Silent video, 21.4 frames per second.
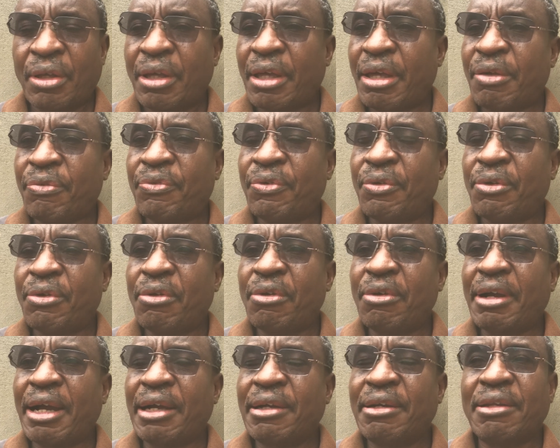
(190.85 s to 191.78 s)
If you
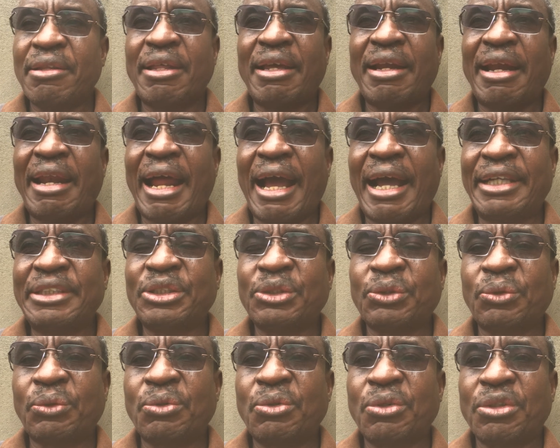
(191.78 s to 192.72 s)
look at the large
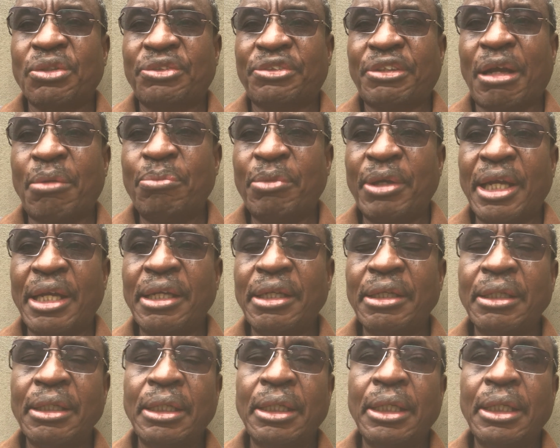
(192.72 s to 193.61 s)
Kuguru family,